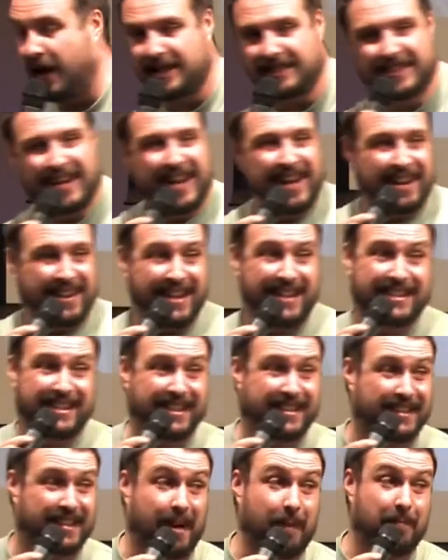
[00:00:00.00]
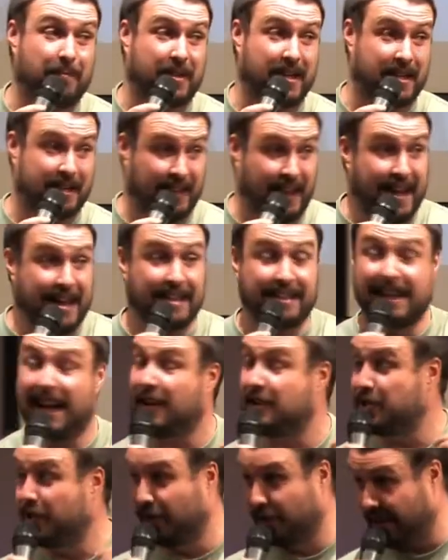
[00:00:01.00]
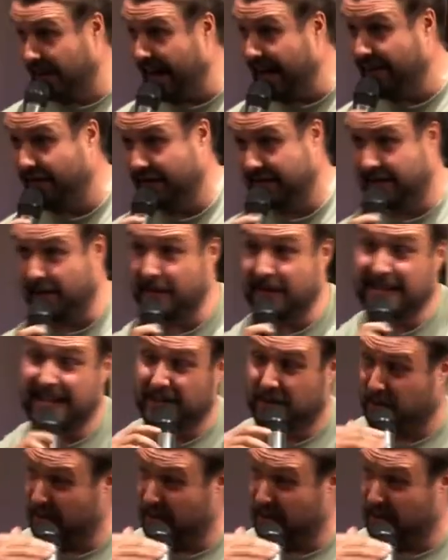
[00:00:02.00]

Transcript: friends. This is something, laying down your life is something